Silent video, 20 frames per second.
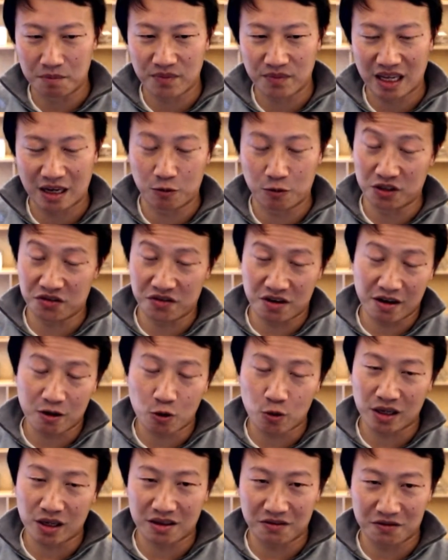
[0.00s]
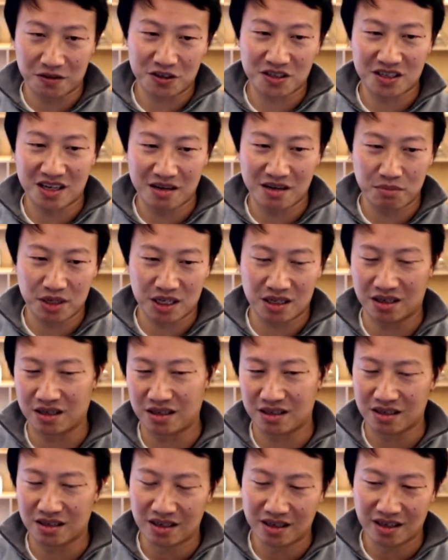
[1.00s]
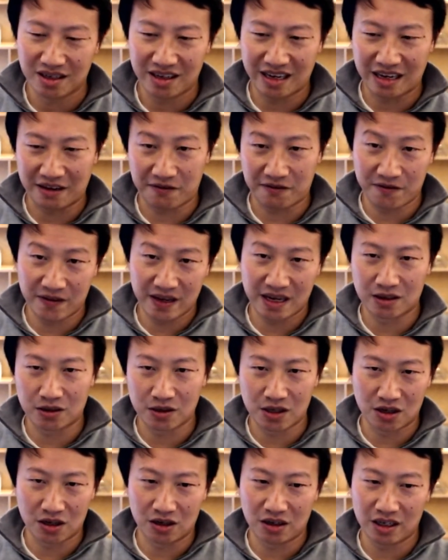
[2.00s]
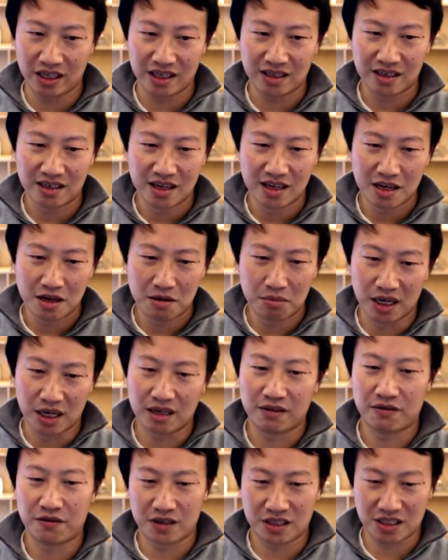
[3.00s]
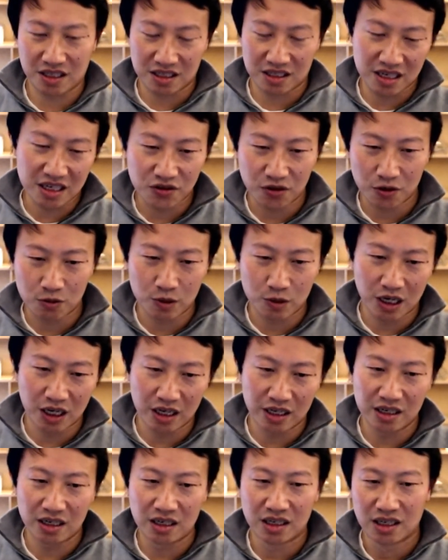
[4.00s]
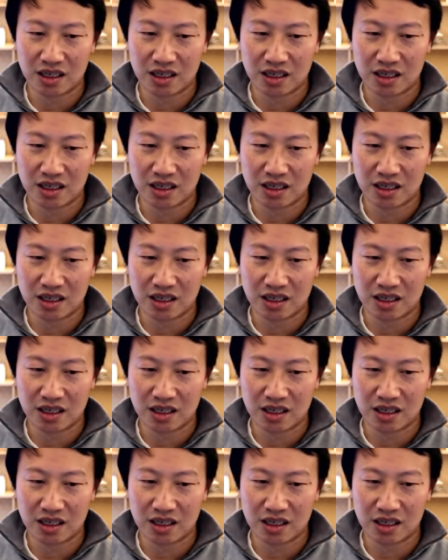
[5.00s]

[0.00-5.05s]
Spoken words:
It was very quick the first time because it failed early, but for a successful run,